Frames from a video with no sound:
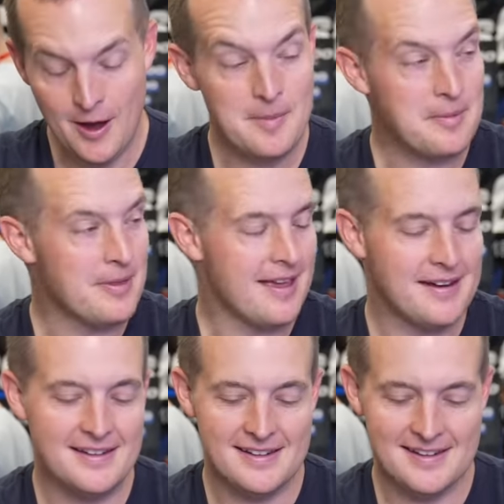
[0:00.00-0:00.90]
Oh, I remember
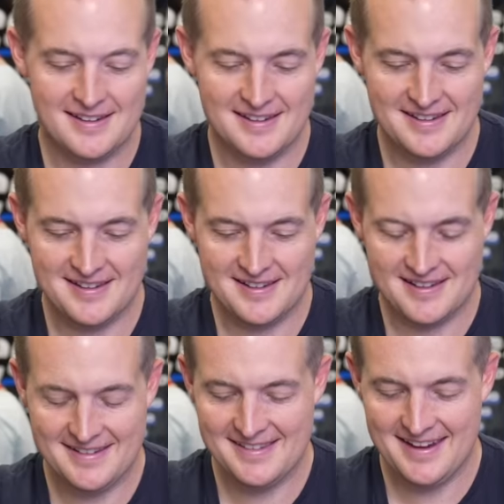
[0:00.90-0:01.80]
that. That was,
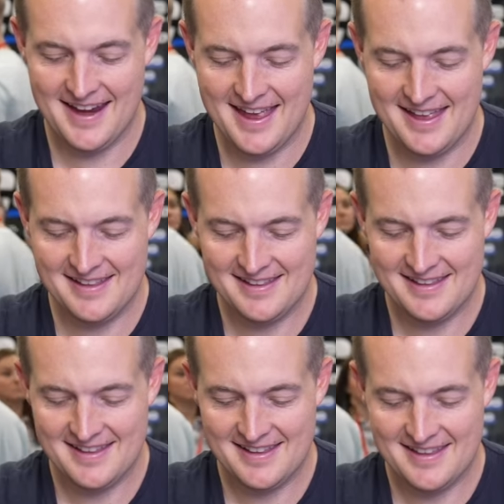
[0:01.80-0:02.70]
yeah. that was
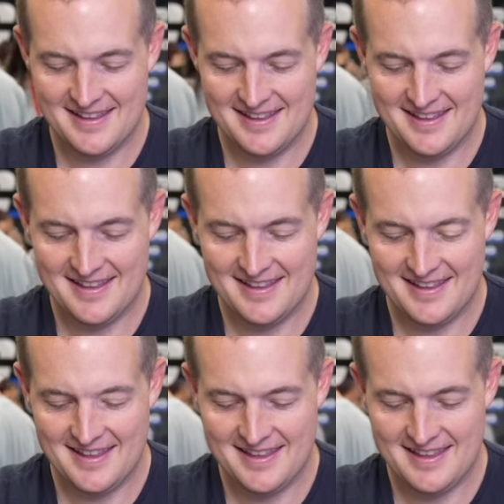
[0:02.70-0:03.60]
probably
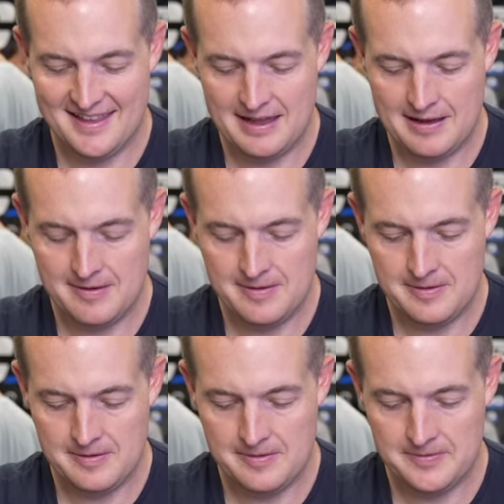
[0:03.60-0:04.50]
one of the greatest
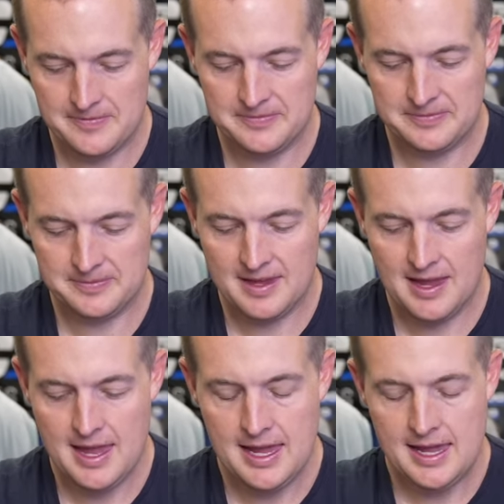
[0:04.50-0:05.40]
basketball games I've ever watched.